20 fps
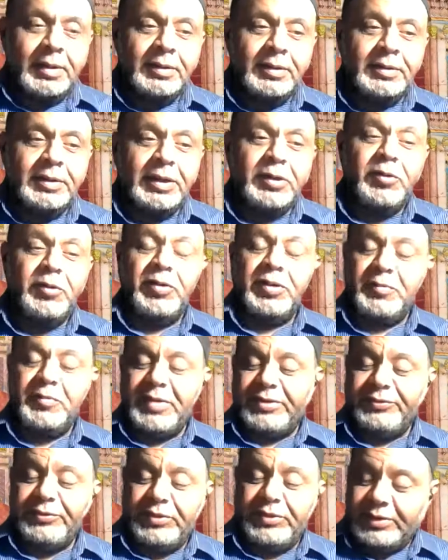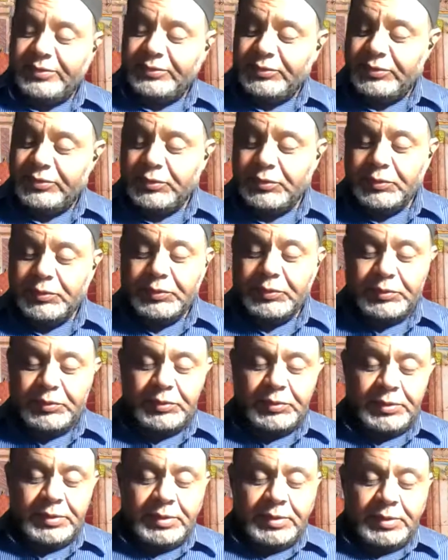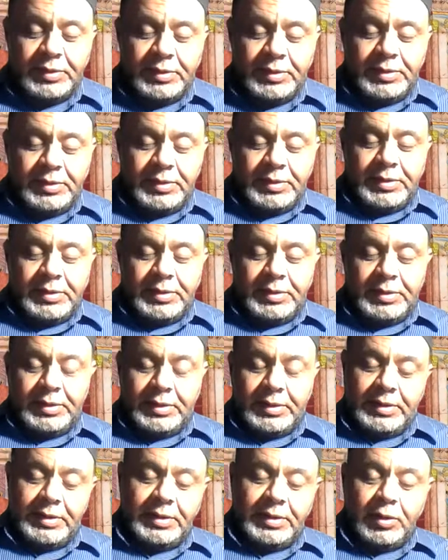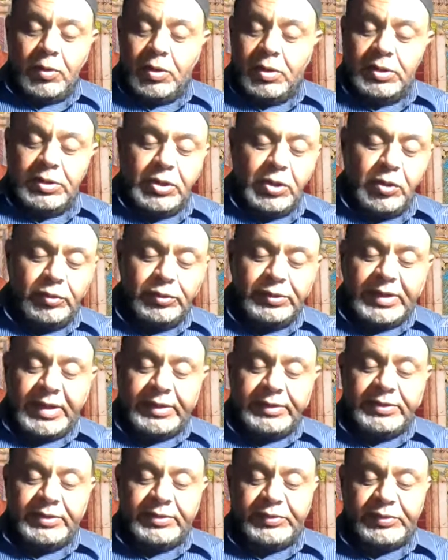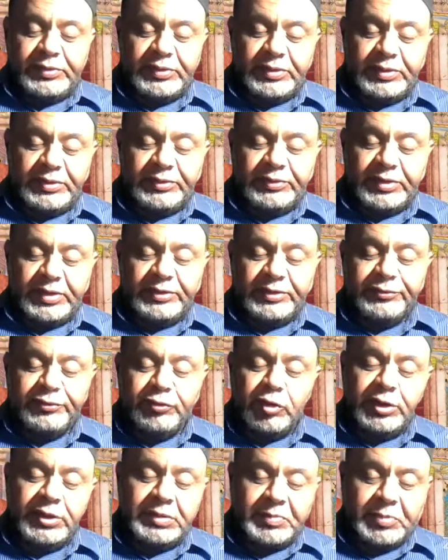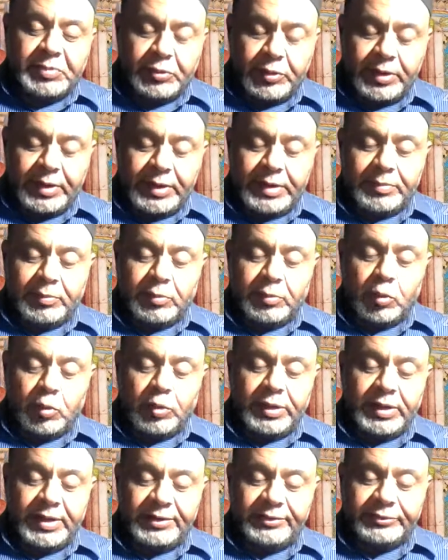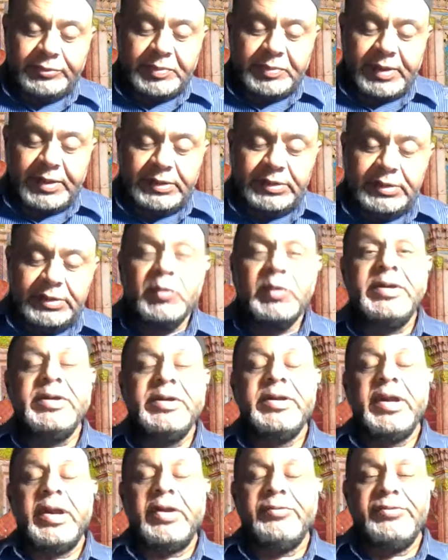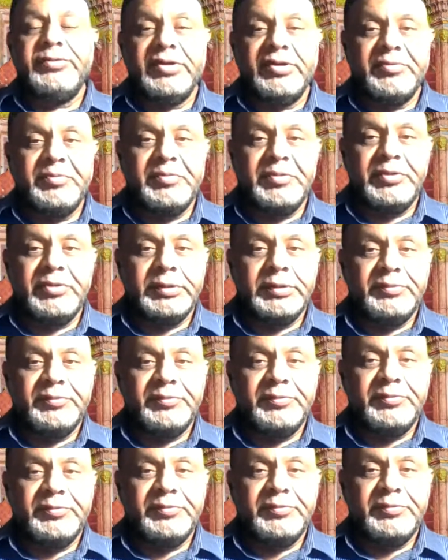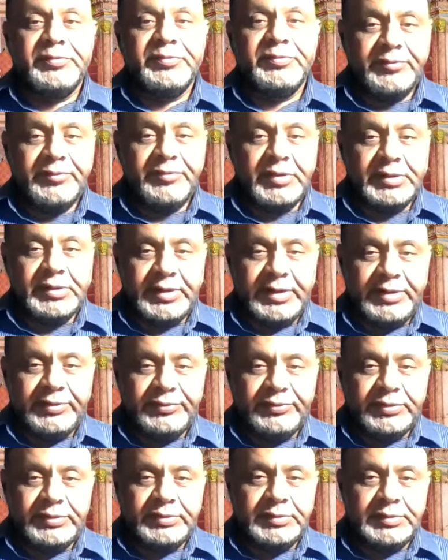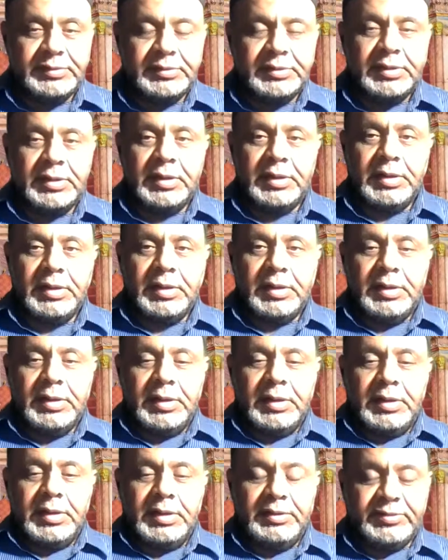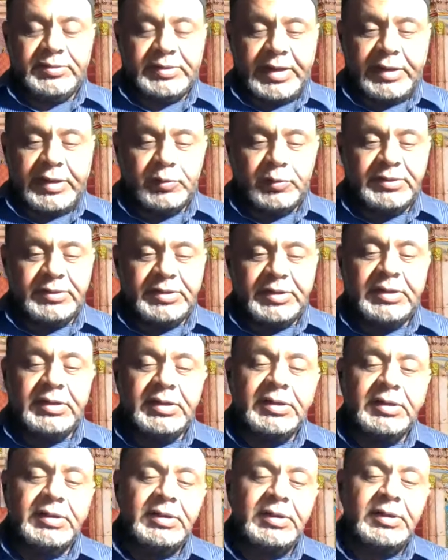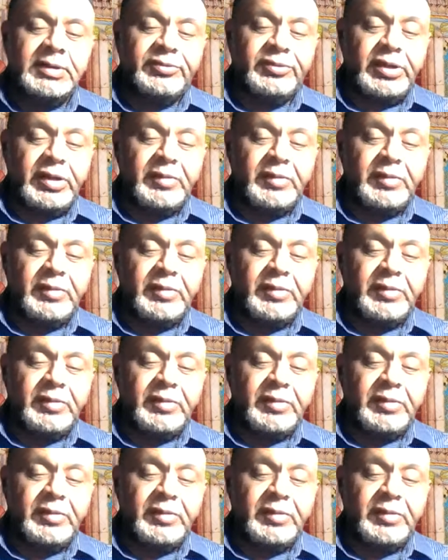Thank you very much. As you all know, that this is a joint program organized by the World Council of Muslims for Interfaith Relations. We stand with dignity and